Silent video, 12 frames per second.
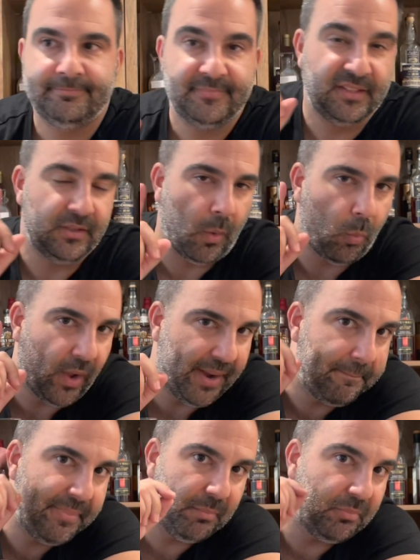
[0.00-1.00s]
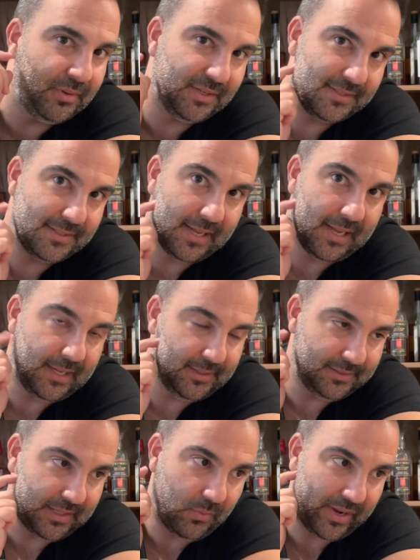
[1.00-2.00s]
And that white pepper does not.
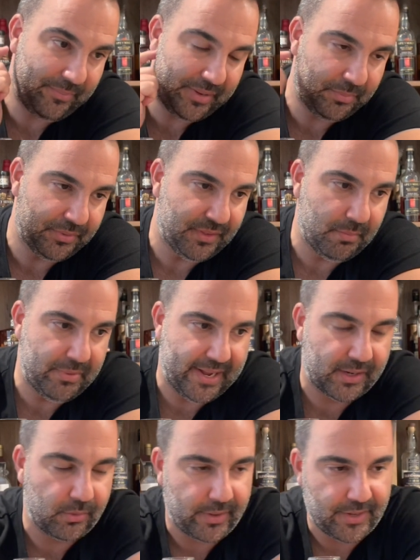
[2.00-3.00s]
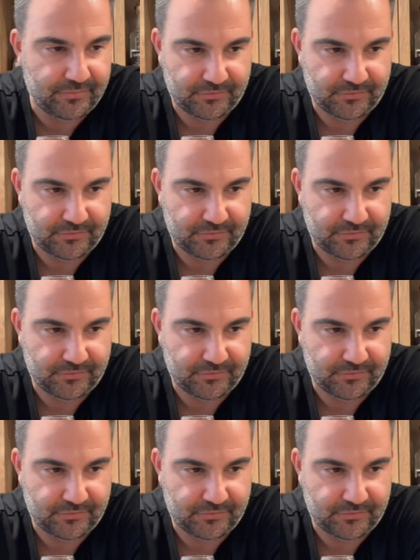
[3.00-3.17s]
That white pepper in the background